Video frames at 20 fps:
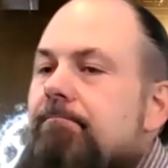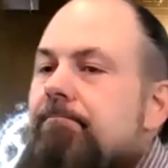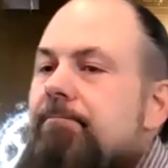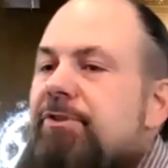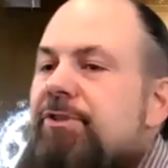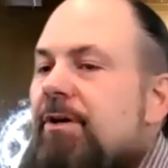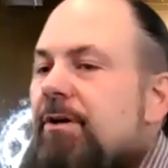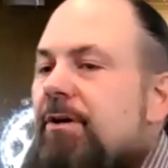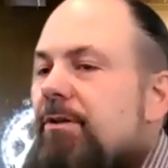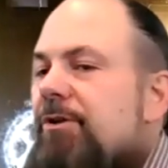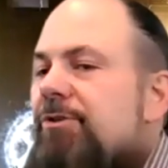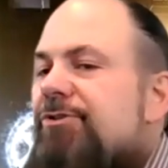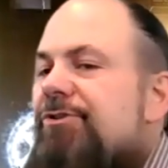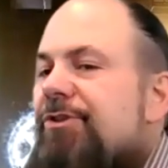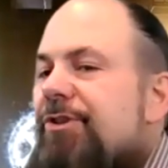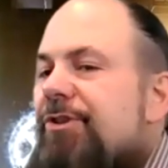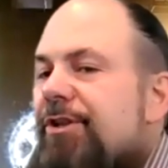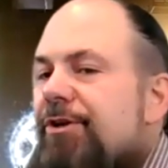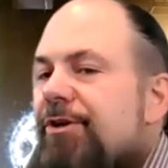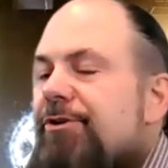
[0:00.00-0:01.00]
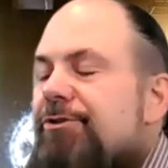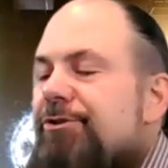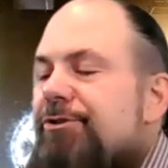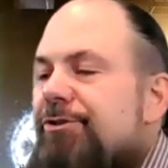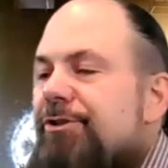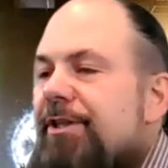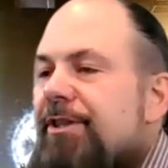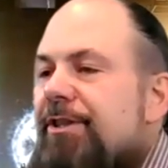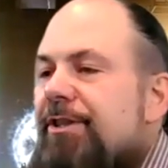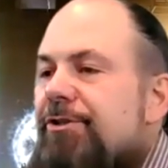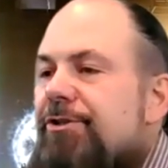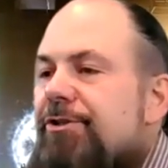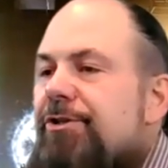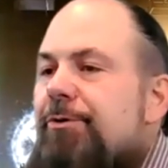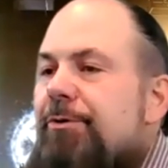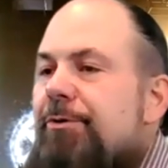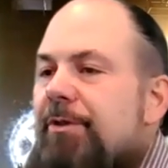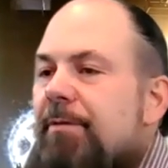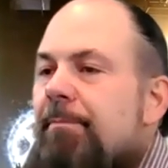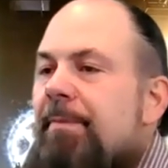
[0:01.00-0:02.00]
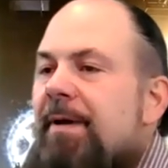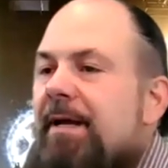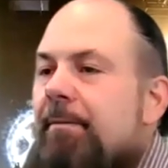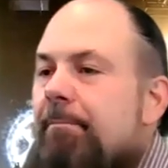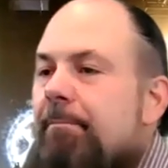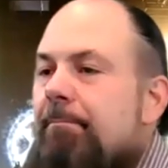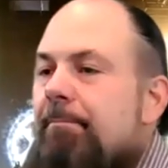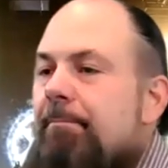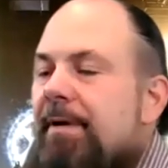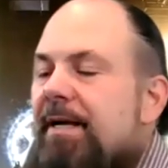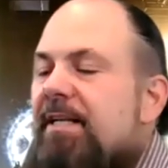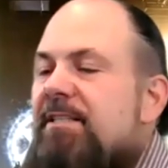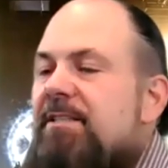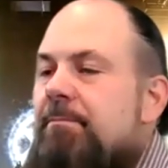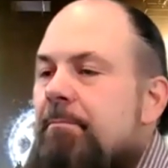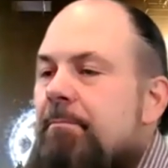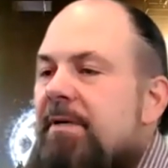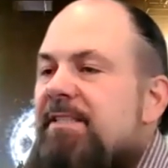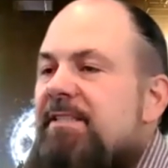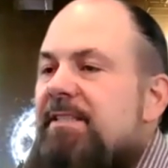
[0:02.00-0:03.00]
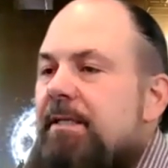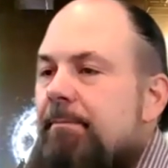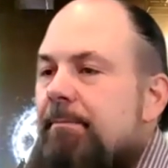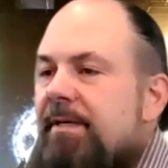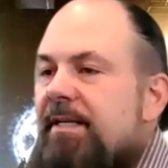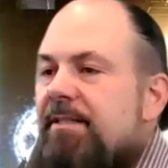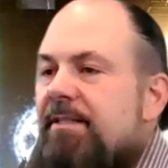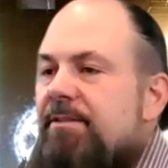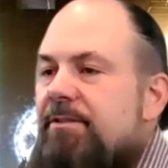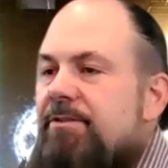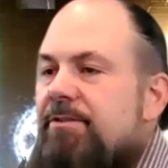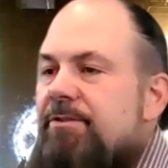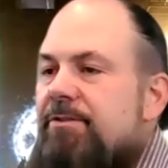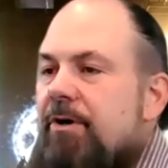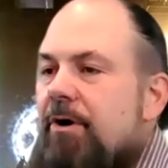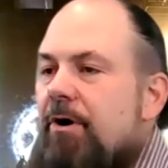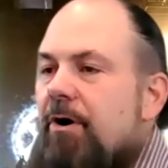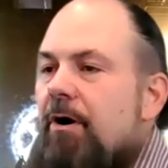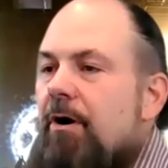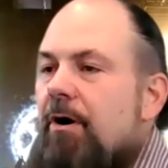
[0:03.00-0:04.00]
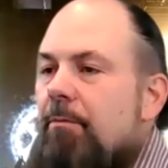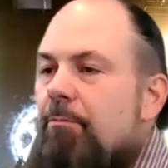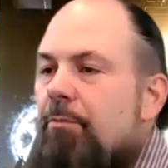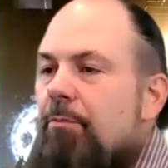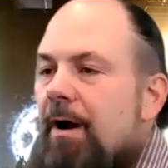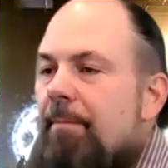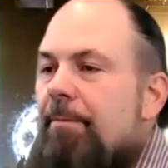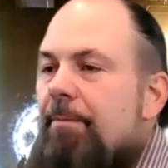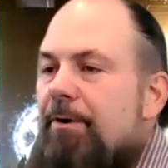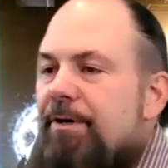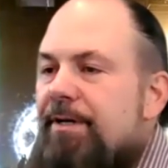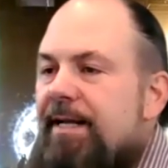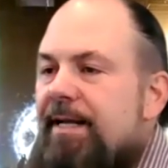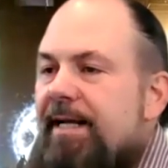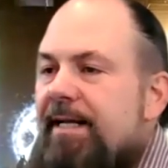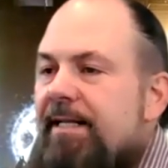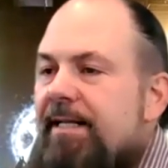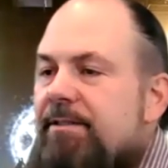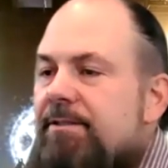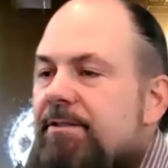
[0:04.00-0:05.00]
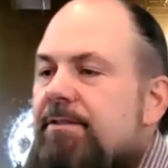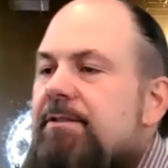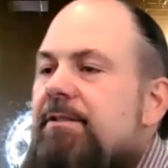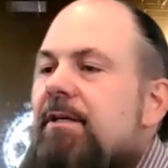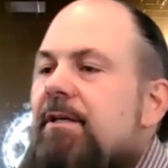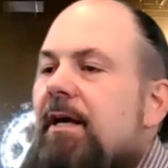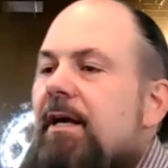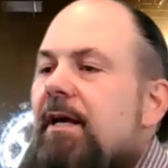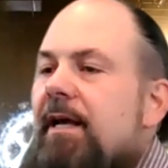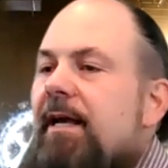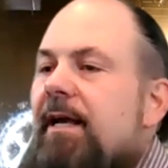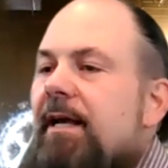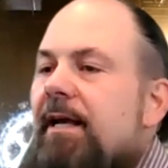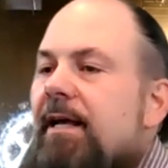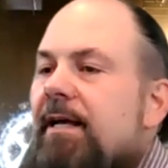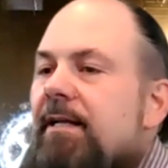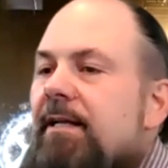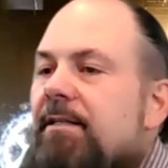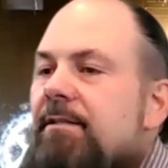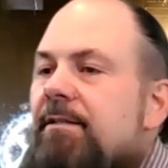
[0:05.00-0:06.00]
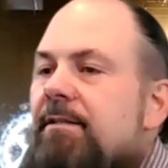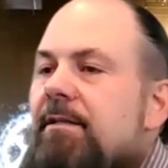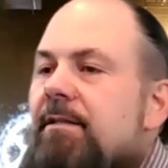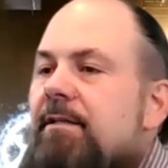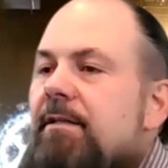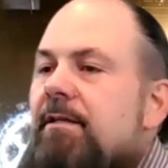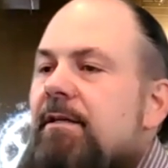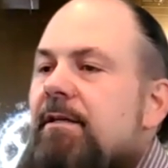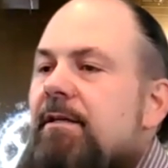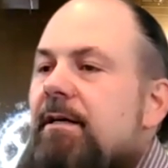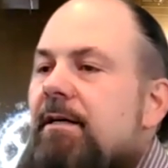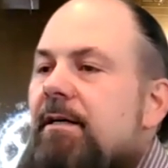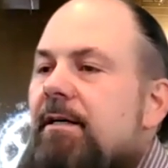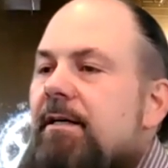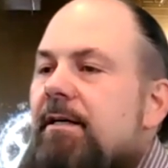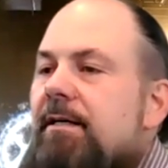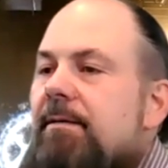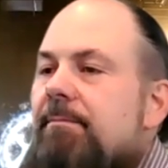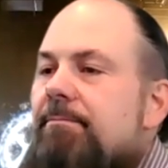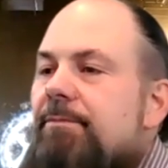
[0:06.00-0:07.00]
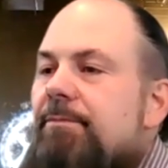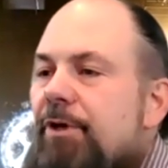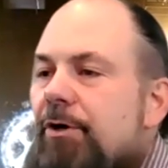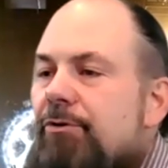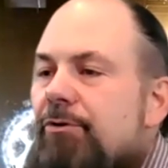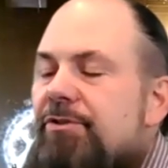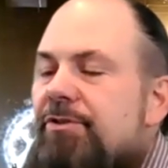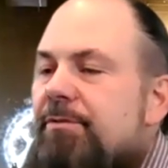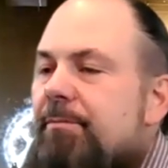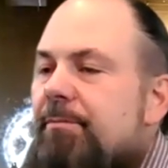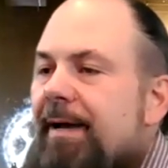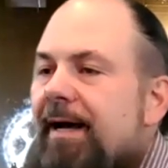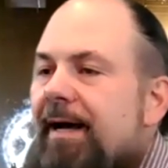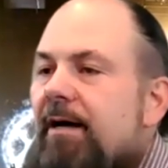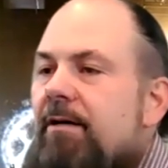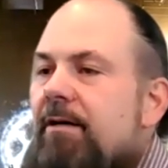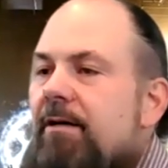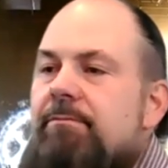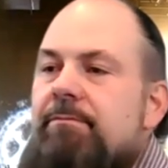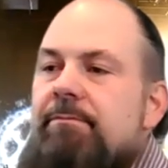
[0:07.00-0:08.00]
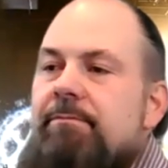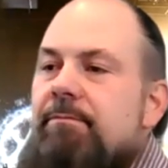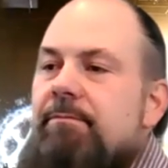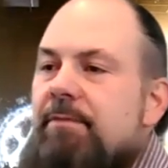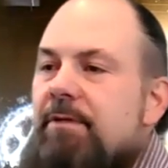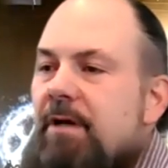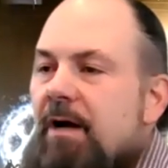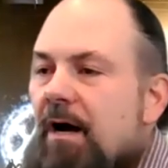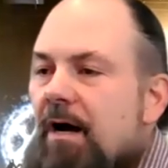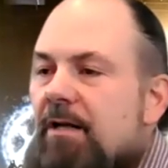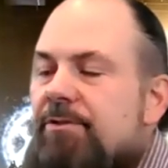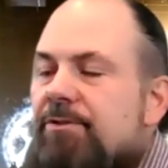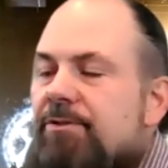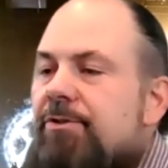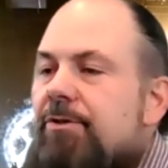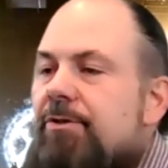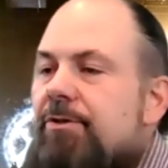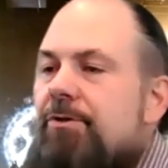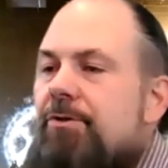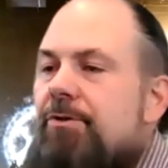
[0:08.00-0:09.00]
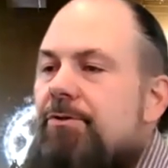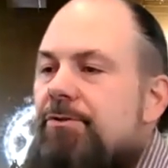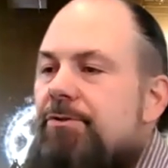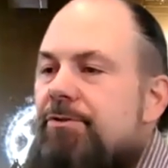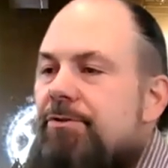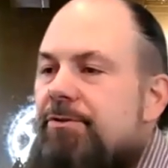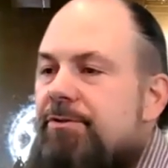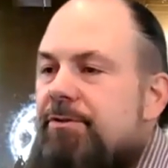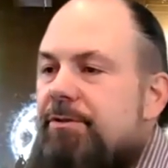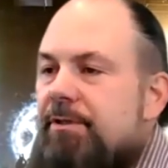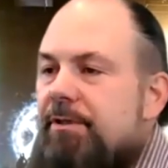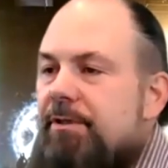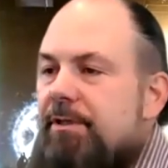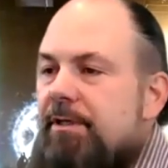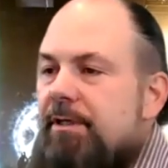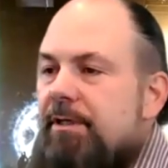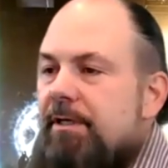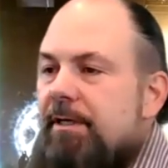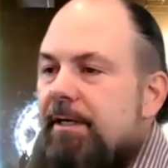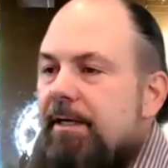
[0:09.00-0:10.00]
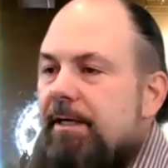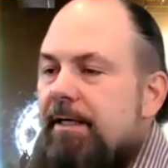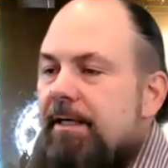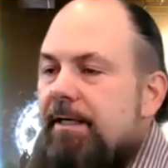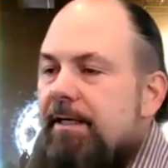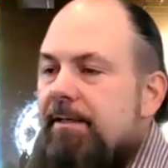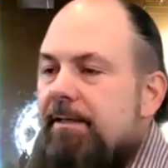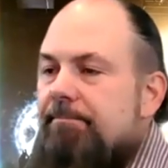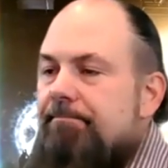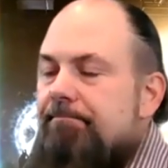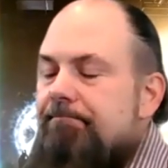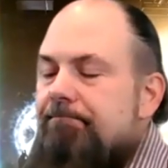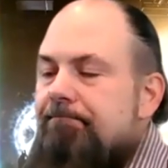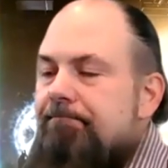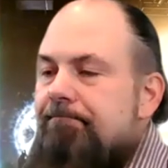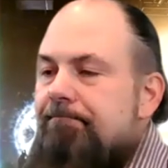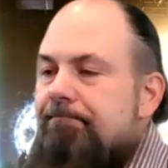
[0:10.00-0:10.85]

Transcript: so those are the usually the two of the big biggest missing pieces are proper dates and um, notes about consoles, um,